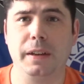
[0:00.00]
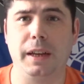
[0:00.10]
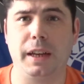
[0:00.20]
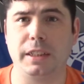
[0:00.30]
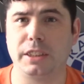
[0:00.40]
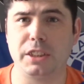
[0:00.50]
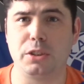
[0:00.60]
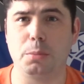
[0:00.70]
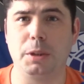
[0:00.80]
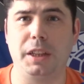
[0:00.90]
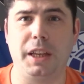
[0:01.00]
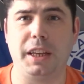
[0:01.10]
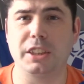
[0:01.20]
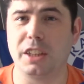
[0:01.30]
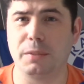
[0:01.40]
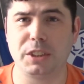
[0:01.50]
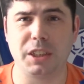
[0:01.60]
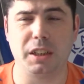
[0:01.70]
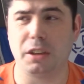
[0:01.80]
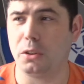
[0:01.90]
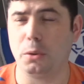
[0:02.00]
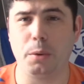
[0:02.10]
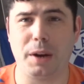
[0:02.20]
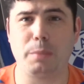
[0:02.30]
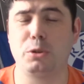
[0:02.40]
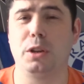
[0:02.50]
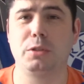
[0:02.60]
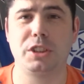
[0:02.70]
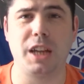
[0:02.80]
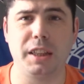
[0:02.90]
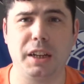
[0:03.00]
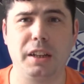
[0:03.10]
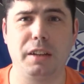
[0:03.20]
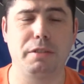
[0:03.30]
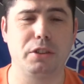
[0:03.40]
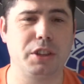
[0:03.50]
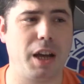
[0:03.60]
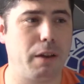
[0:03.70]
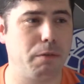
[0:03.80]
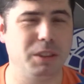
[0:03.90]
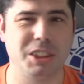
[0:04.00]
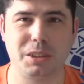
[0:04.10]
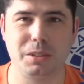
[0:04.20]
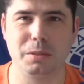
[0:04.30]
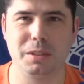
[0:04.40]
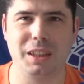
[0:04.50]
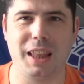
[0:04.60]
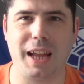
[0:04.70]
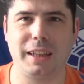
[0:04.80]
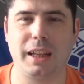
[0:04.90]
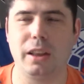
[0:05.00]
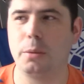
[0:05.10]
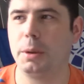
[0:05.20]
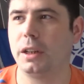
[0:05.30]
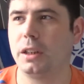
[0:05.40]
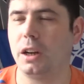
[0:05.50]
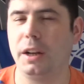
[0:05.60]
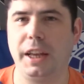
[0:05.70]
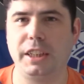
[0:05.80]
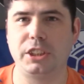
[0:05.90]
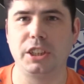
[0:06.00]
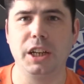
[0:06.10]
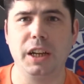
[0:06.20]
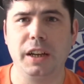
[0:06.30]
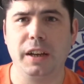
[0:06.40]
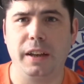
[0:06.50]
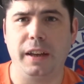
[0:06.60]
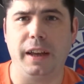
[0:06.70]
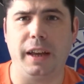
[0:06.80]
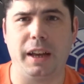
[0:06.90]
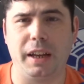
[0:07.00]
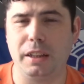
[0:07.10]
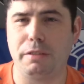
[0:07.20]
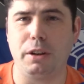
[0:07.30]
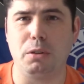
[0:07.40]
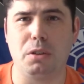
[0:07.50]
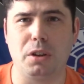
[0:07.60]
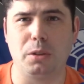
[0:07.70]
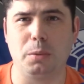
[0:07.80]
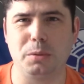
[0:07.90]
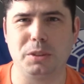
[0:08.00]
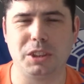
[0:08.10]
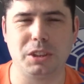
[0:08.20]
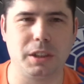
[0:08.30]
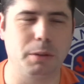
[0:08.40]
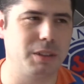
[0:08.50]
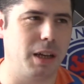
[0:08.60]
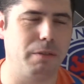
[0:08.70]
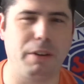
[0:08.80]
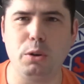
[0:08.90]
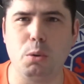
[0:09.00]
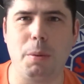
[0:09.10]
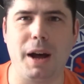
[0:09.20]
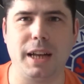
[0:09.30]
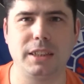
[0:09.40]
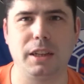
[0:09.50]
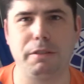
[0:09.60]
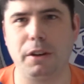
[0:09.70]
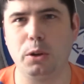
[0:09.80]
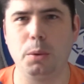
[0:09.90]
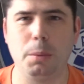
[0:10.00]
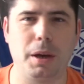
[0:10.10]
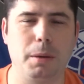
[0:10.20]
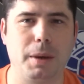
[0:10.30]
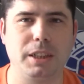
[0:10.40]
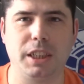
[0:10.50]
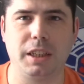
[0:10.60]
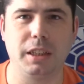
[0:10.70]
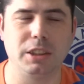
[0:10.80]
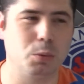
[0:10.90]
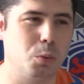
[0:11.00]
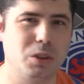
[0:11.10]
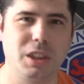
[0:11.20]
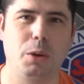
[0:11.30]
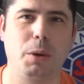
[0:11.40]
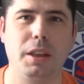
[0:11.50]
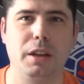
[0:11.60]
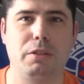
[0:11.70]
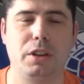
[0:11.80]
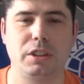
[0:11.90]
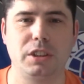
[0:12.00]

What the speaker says: since the opening day against Livingston. I thought we were absolutely outstanding in the first half. We just lacked that little bit of cutting edge in the final third. It was that final pass, that final wee bit of magic that just wasn't quite there for us.